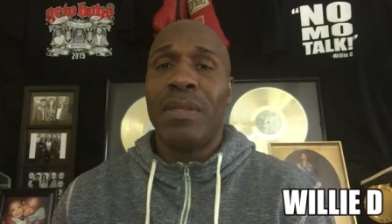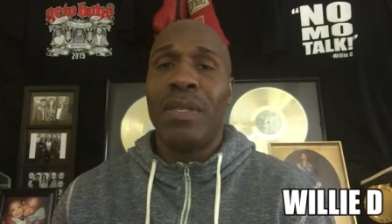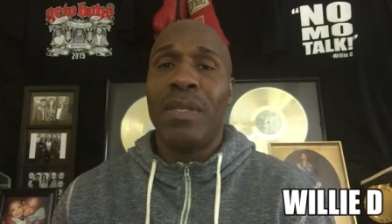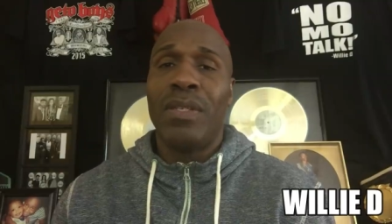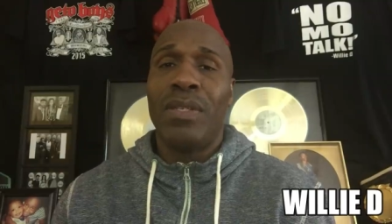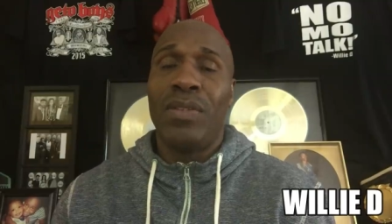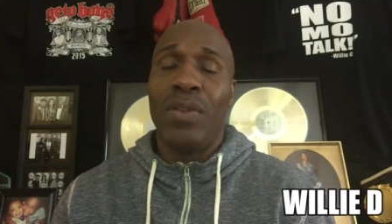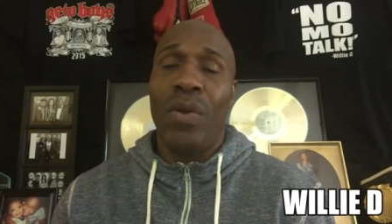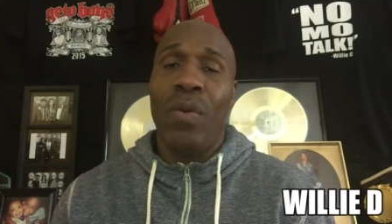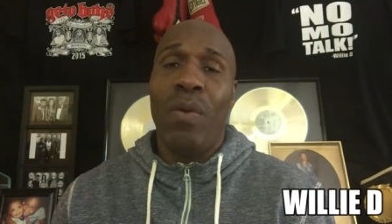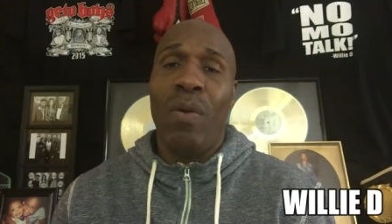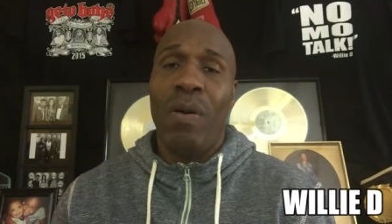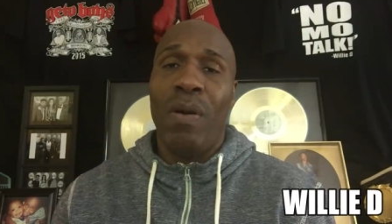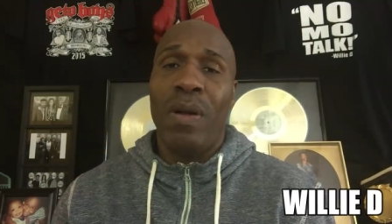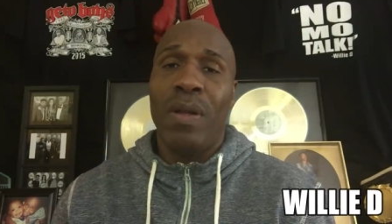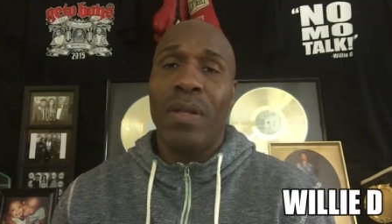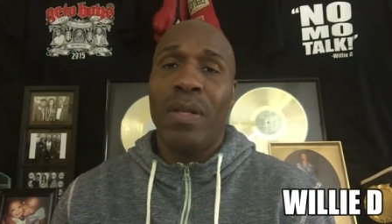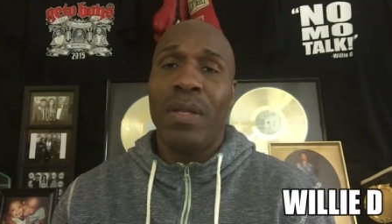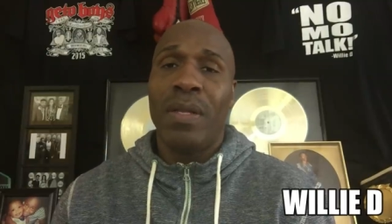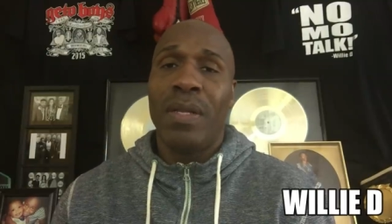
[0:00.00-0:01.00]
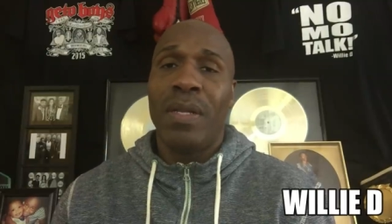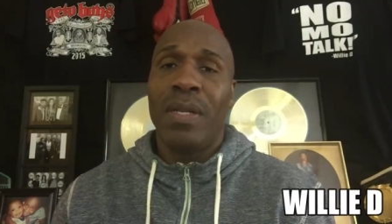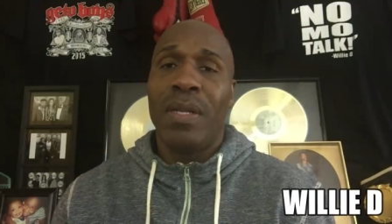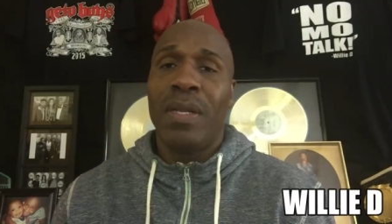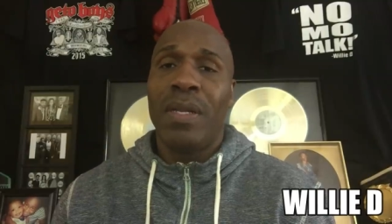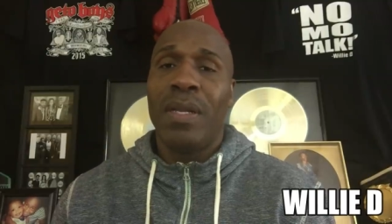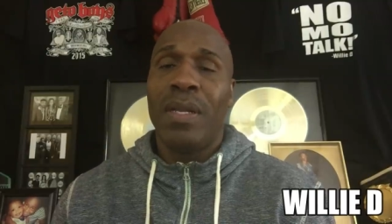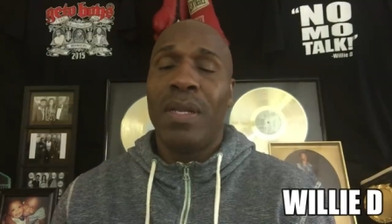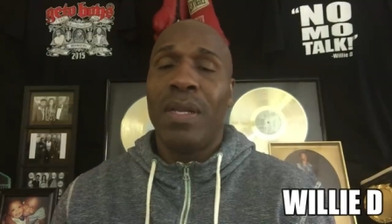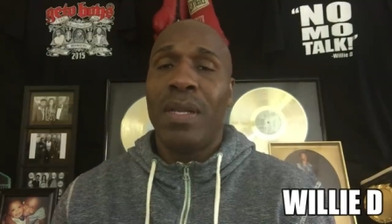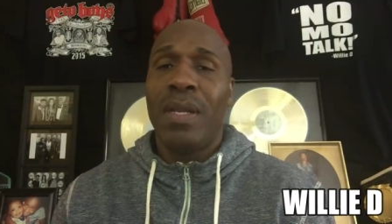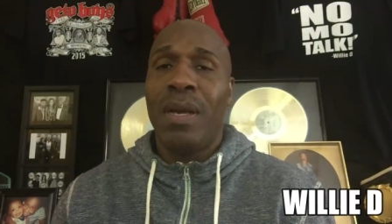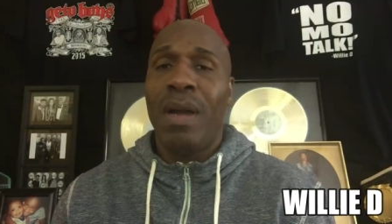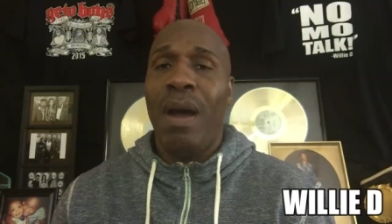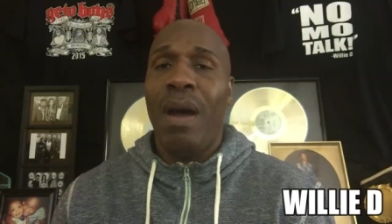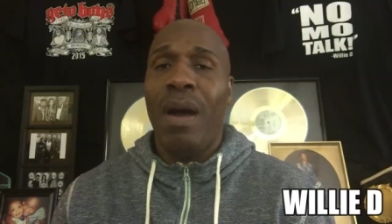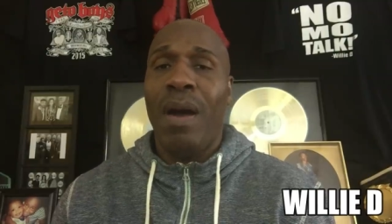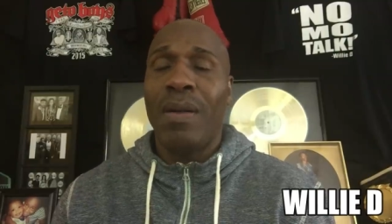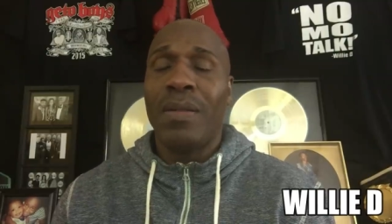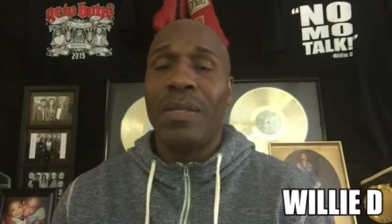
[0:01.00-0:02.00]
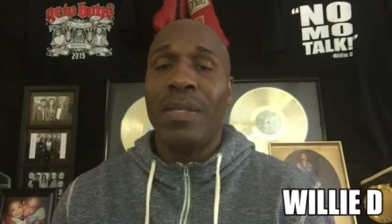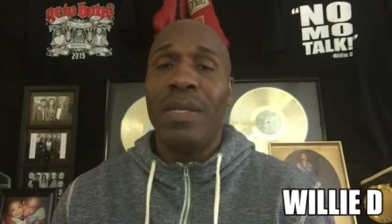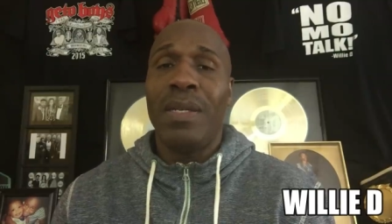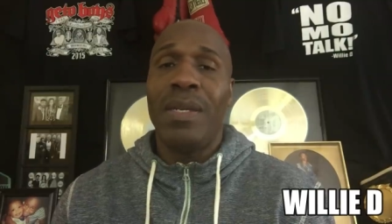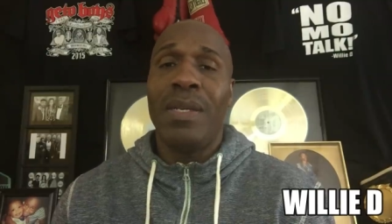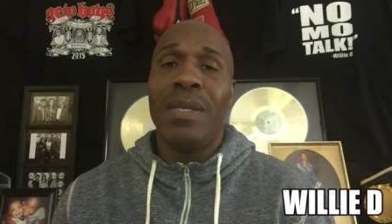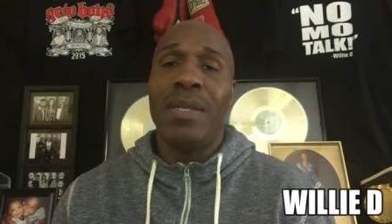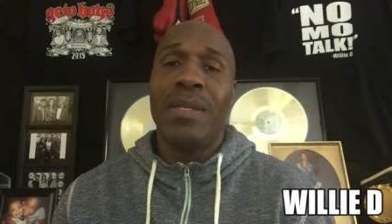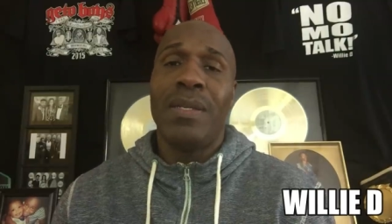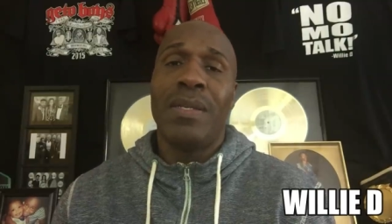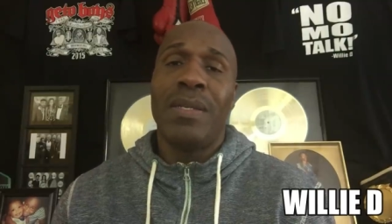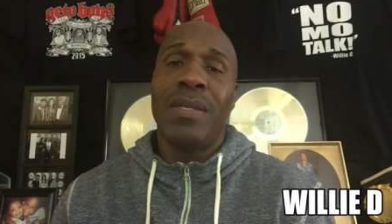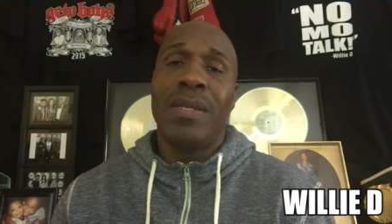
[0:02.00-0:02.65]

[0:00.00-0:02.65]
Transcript: the door, causing